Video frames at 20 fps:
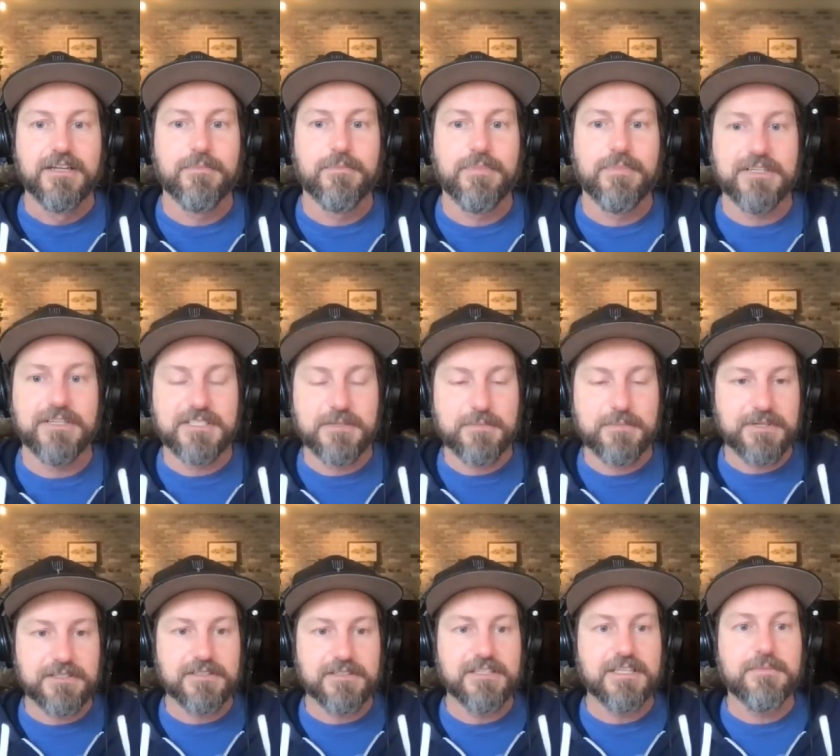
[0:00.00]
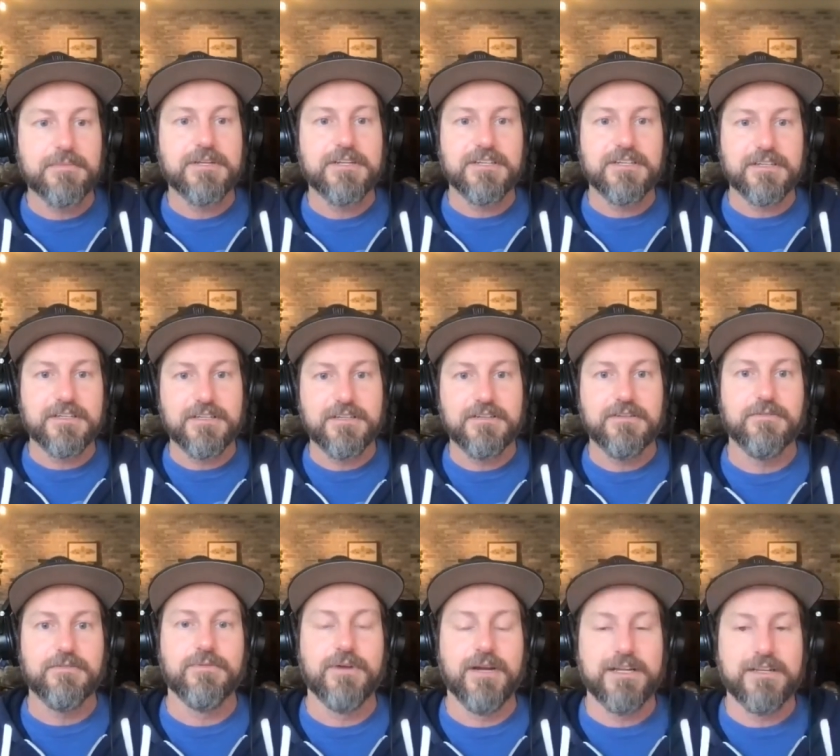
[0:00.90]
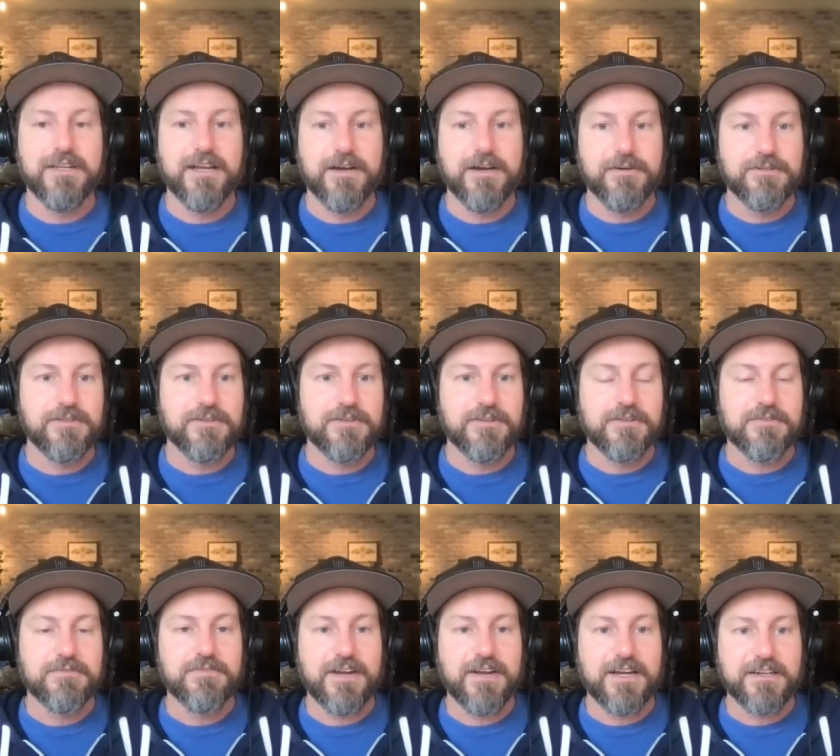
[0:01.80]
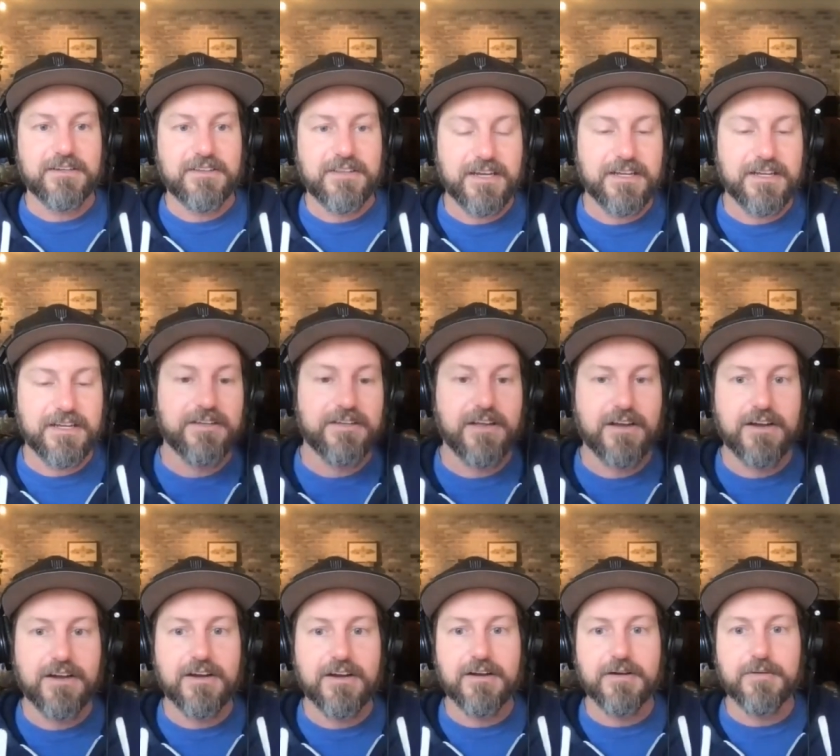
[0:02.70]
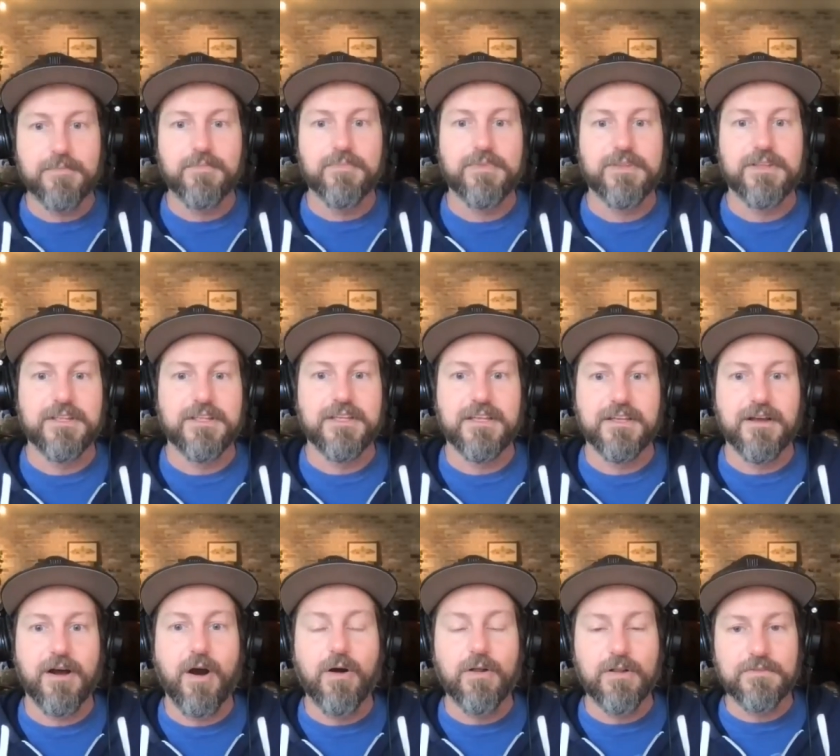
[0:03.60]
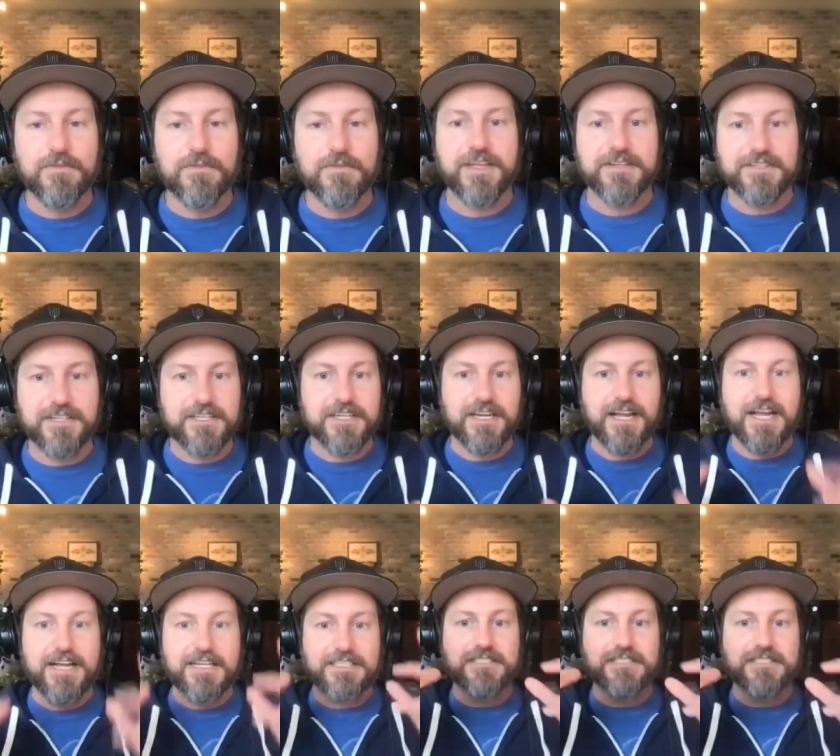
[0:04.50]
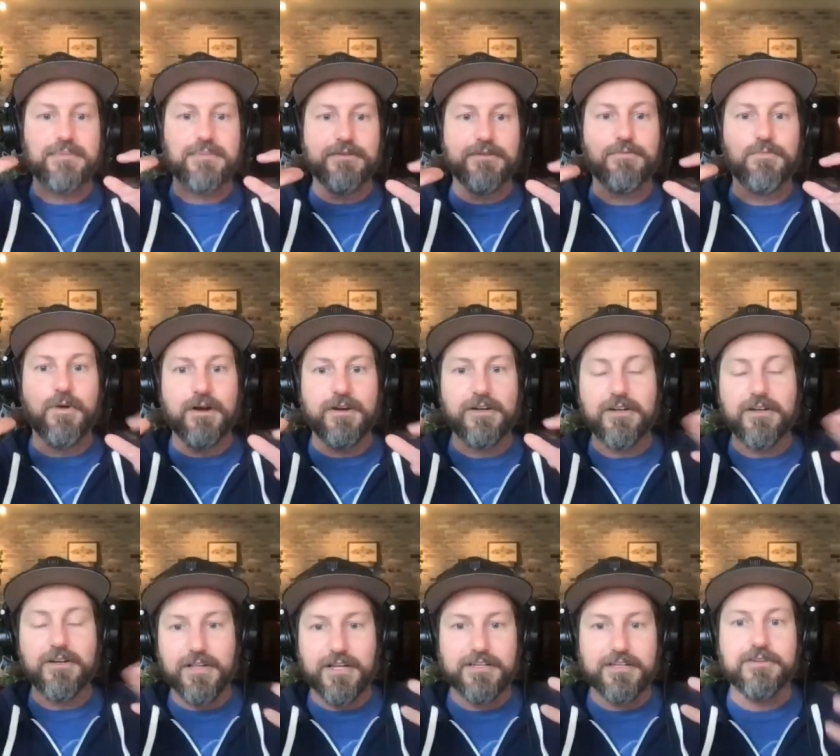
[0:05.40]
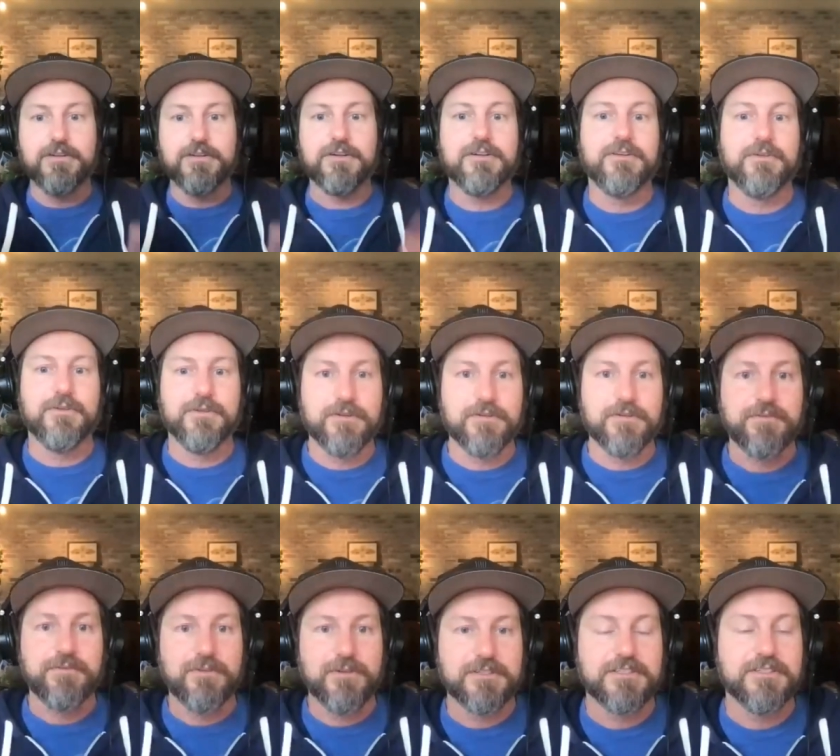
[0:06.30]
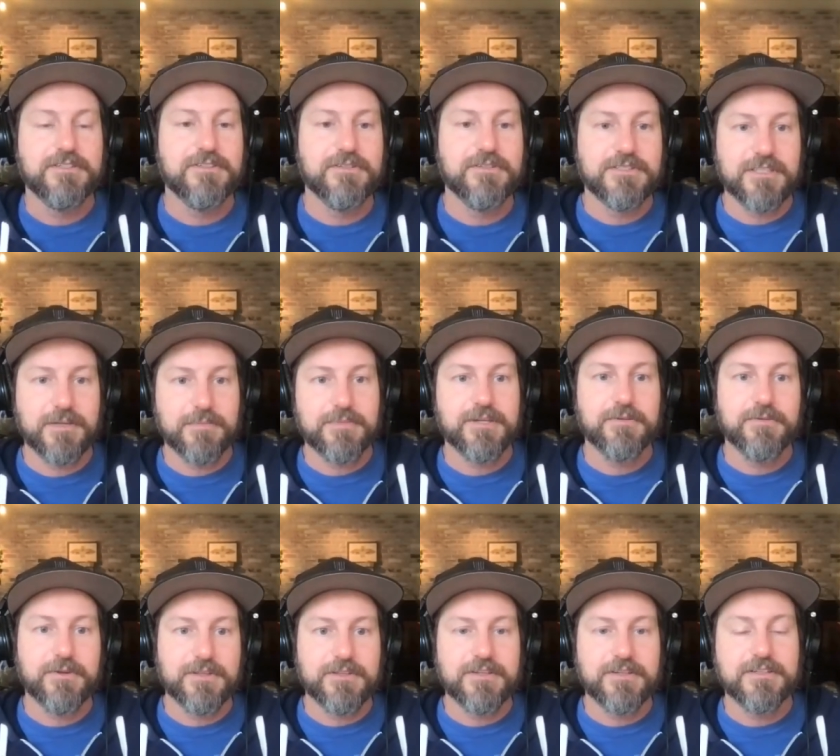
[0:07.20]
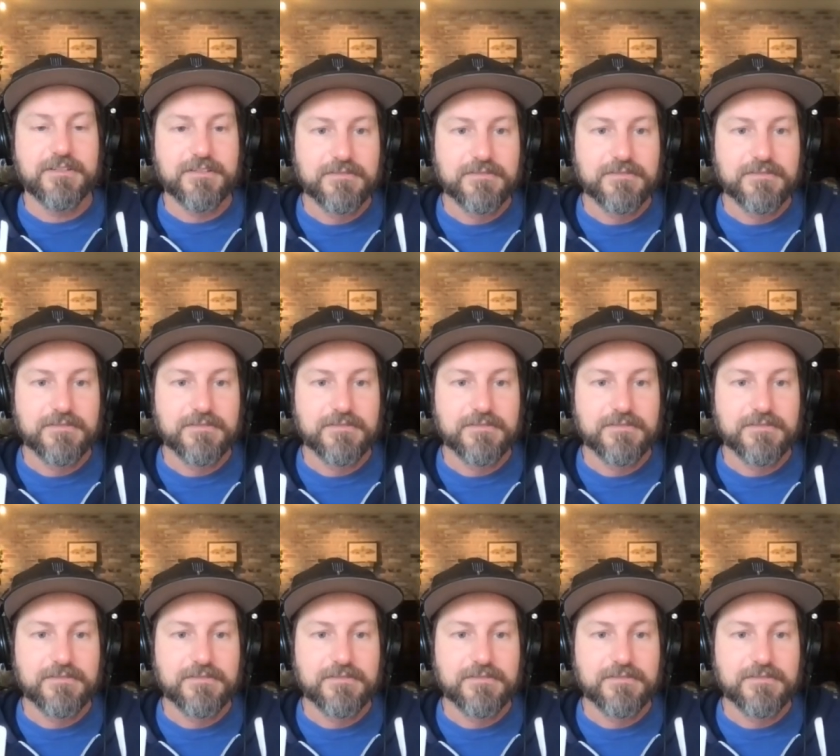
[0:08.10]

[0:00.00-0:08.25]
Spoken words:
But it's a bit limited right now due to the fact that all of that data has to be in one collector in order for it to do something with it.